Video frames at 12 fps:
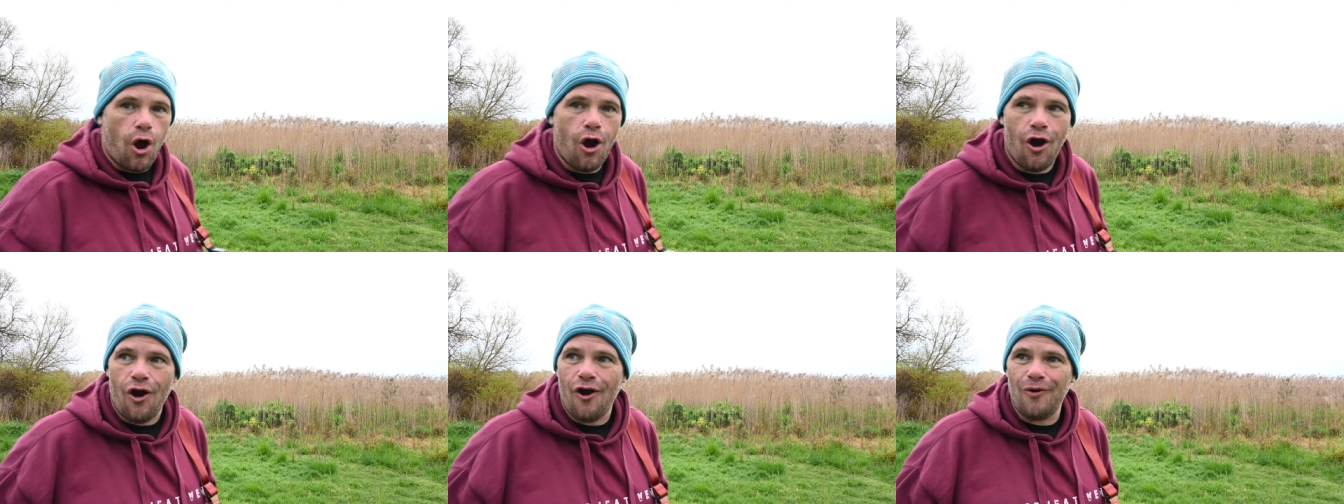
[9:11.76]

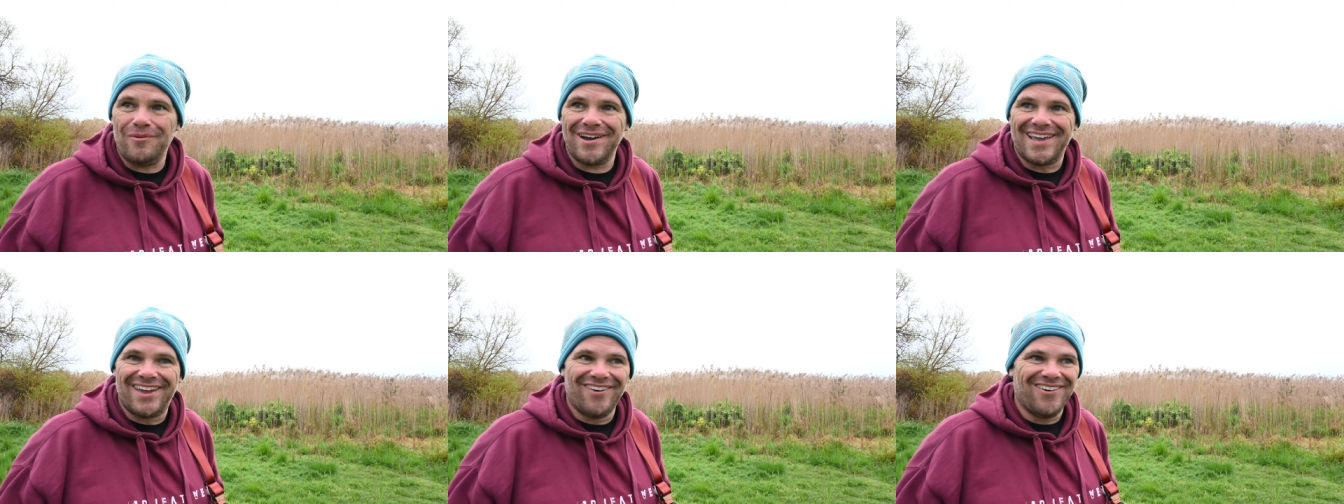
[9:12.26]
oh my
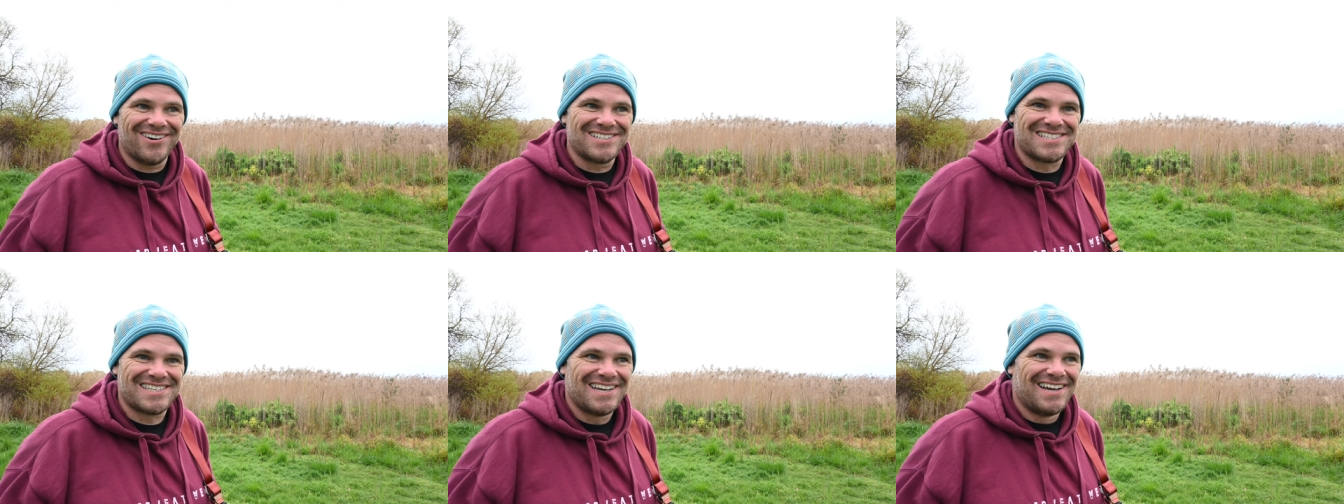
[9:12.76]

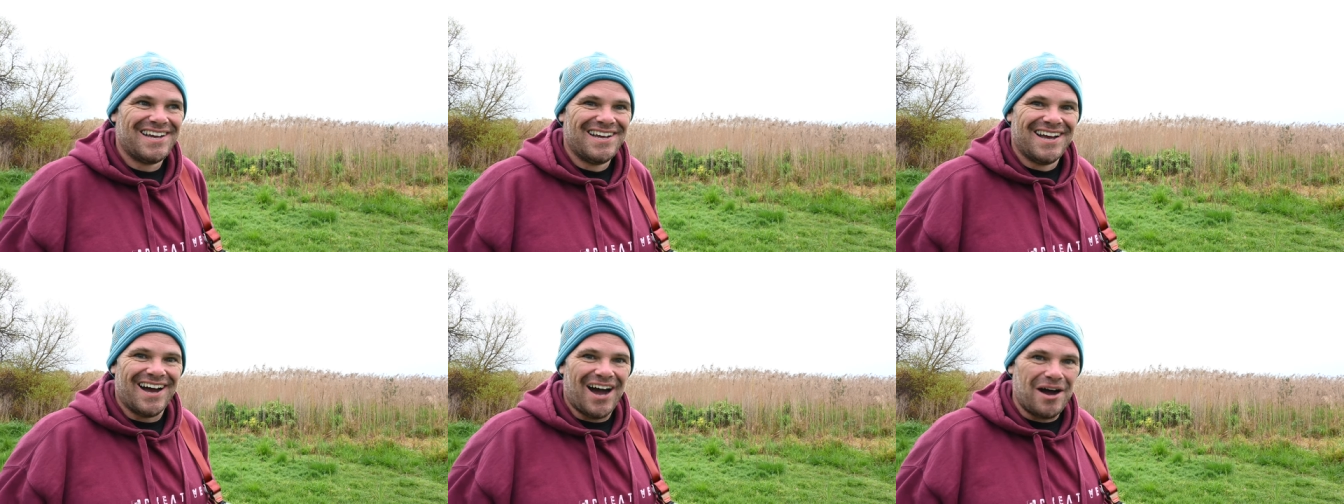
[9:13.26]
gosh,
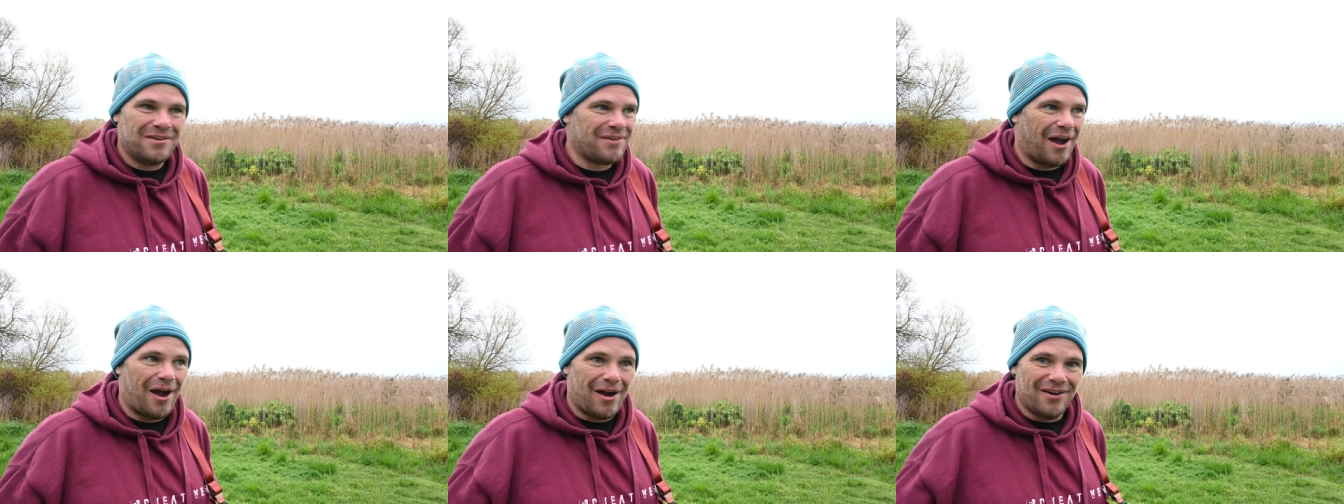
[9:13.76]
I,
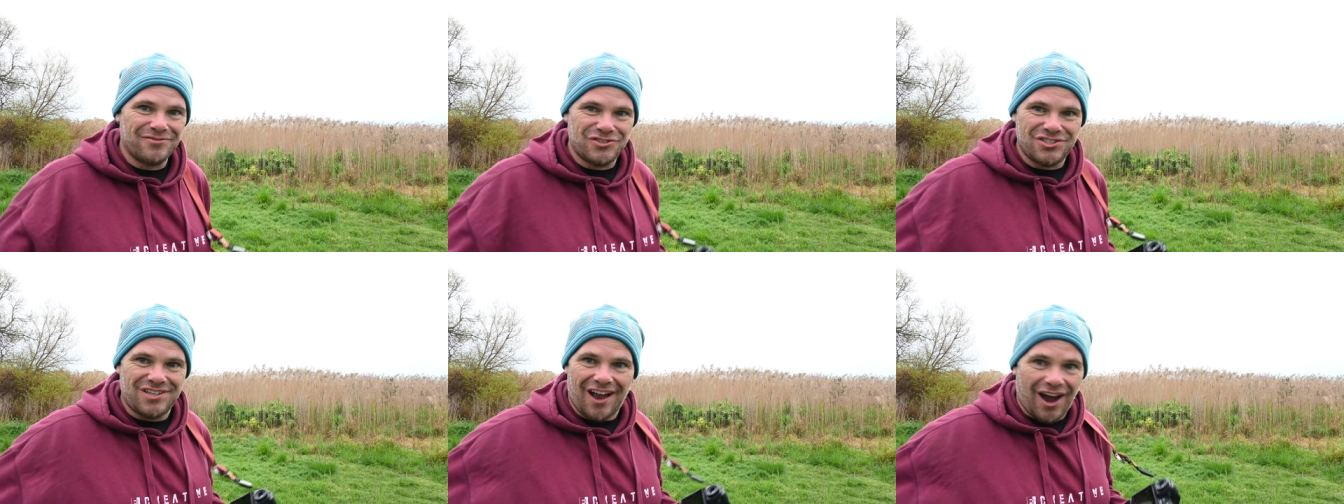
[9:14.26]
have
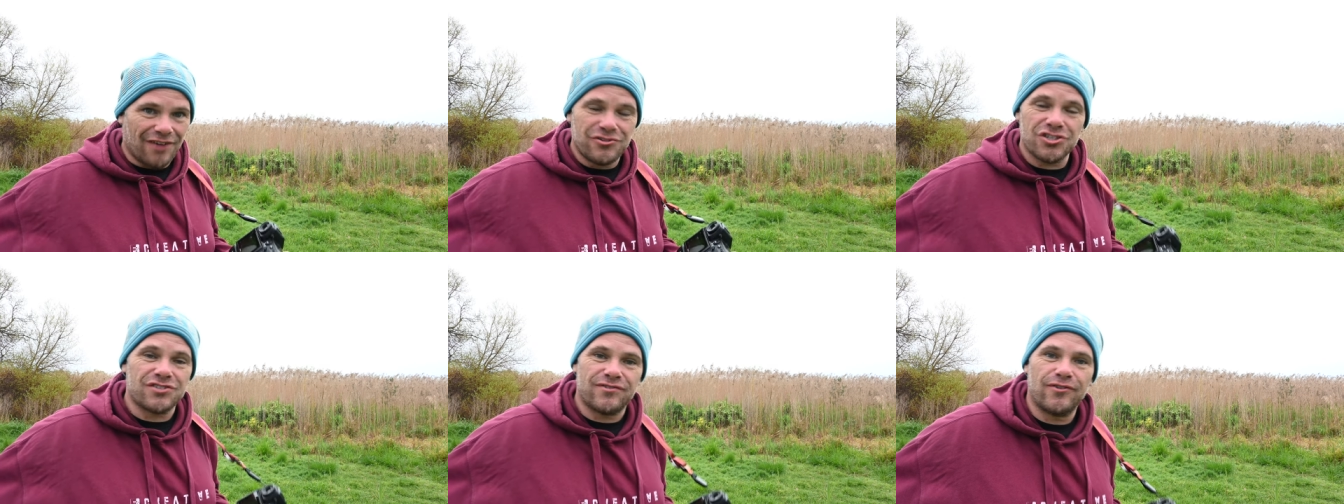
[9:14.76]
I've
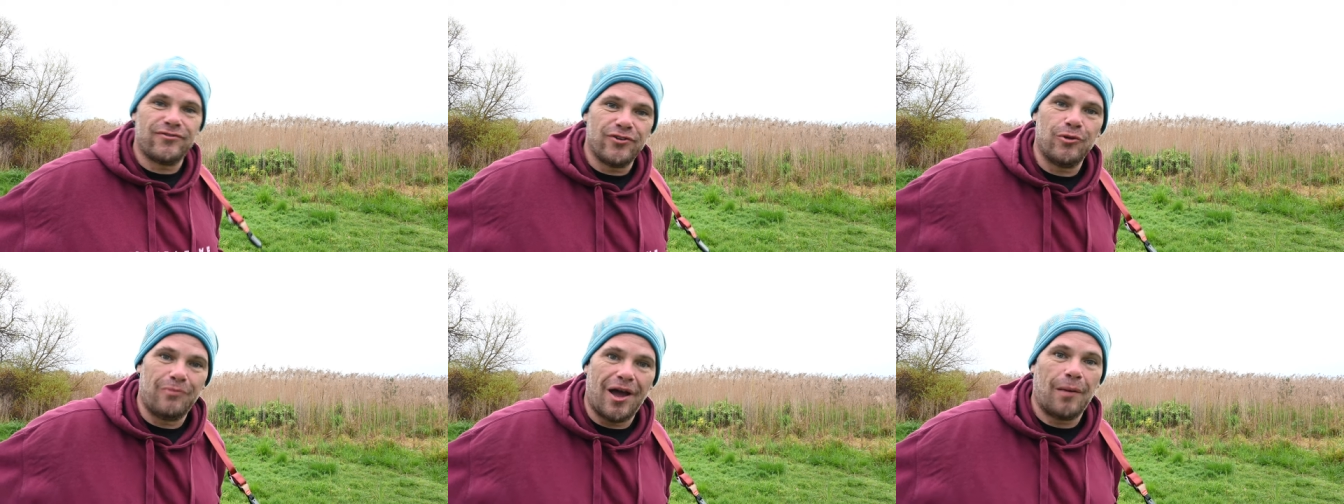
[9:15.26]
just
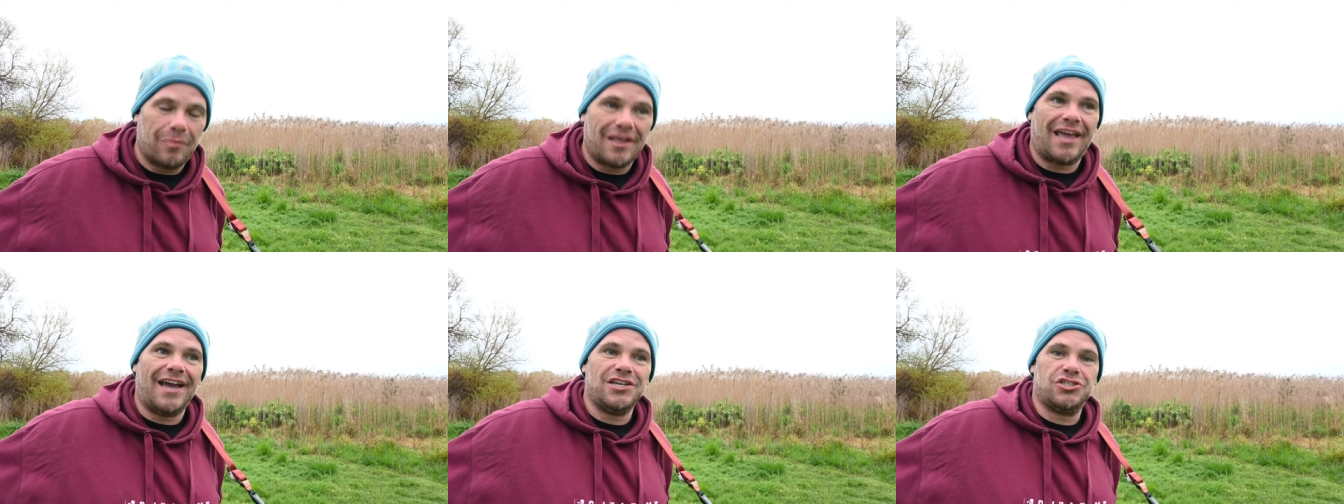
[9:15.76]
fulfilled my
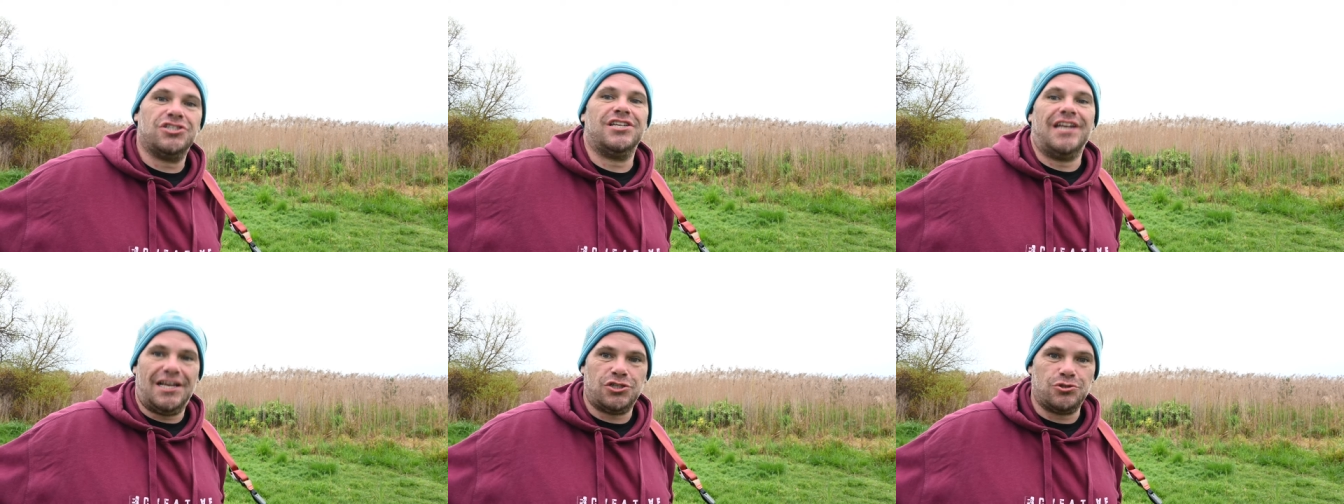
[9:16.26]
application to
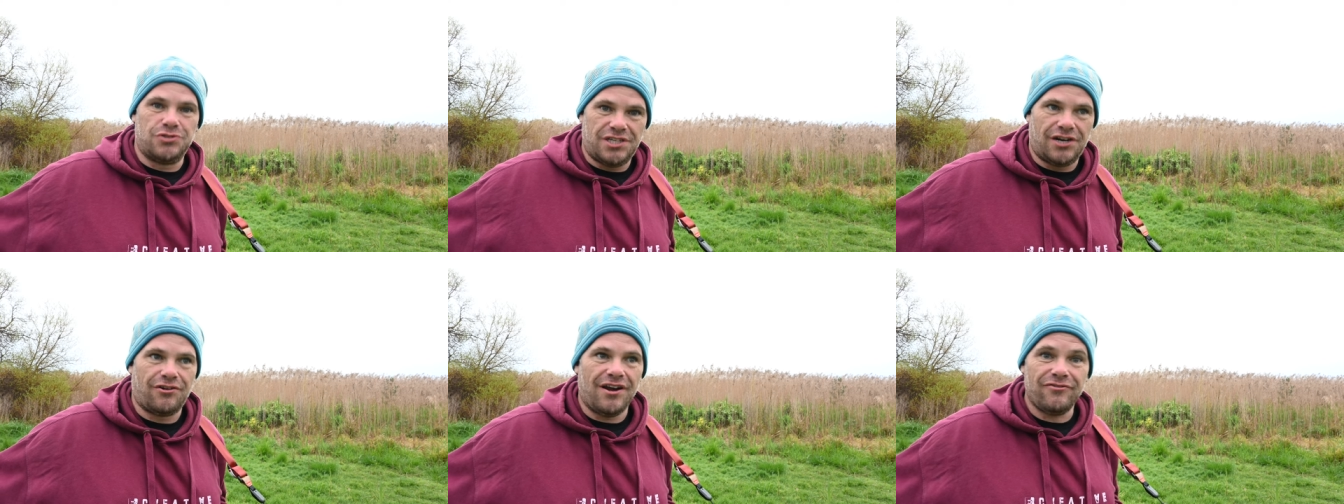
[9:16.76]
National
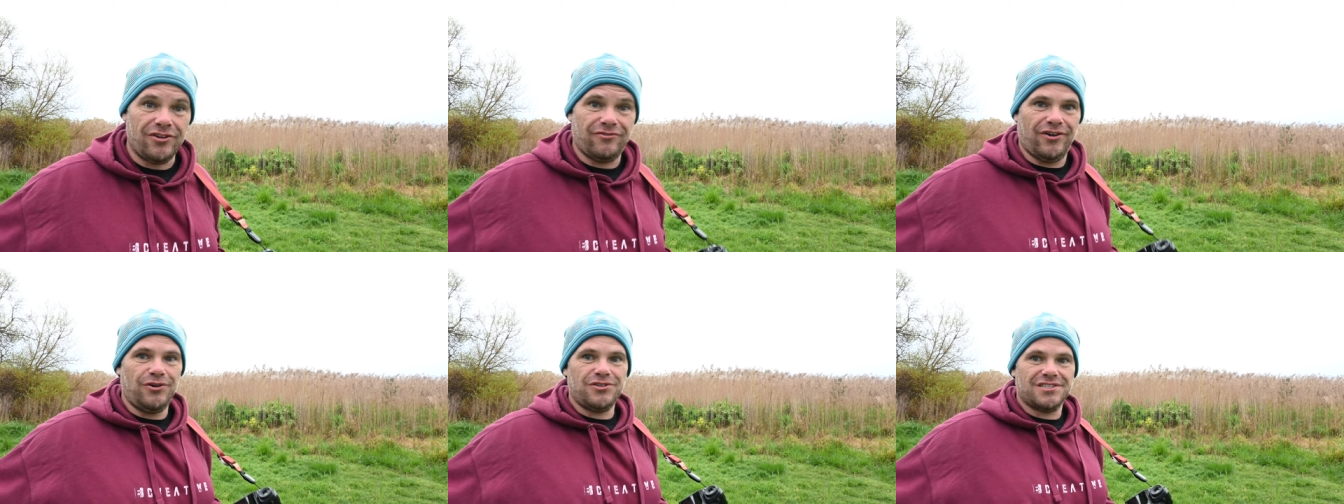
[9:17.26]
Geographic,
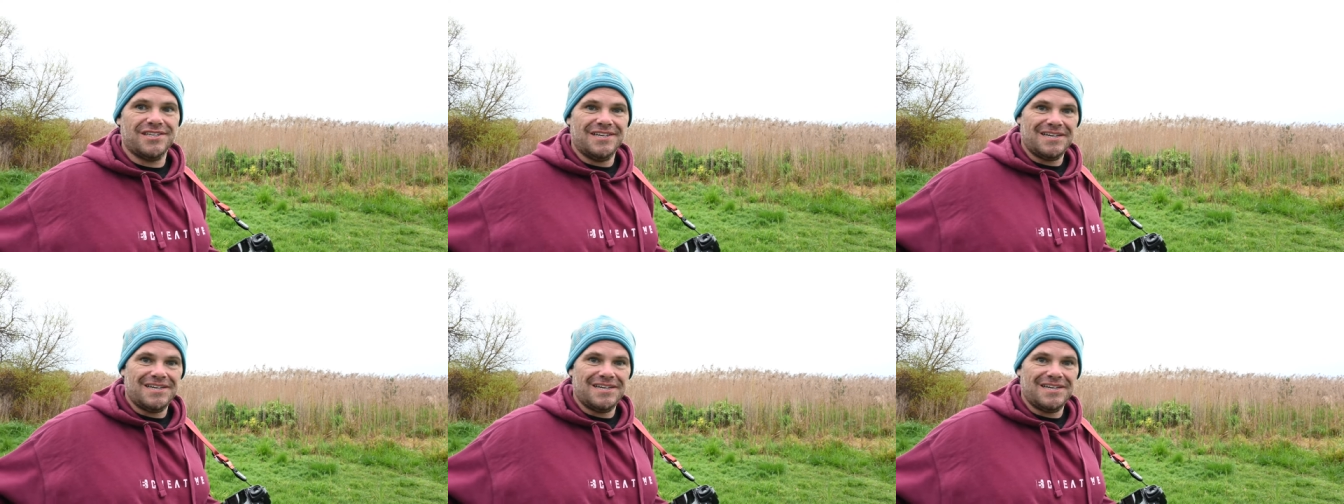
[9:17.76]
folks.